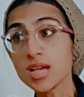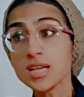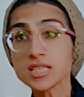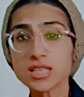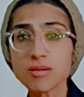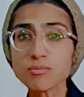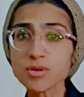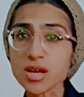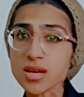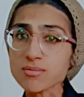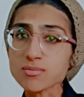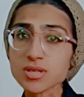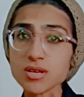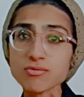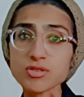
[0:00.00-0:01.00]

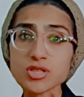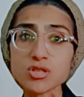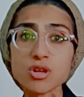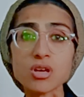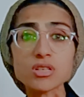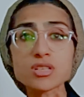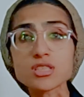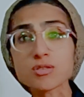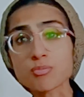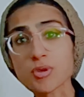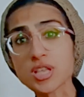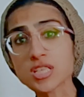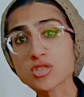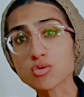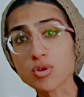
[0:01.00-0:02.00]
Sometimes if it's not
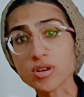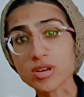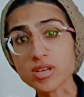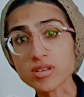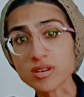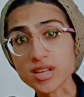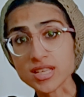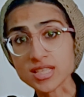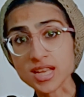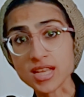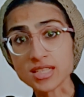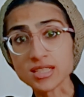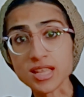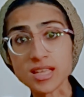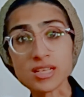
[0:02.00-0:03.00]
displaced to a greater
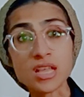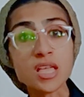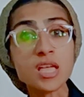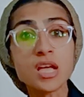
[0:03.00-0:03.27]
extent, then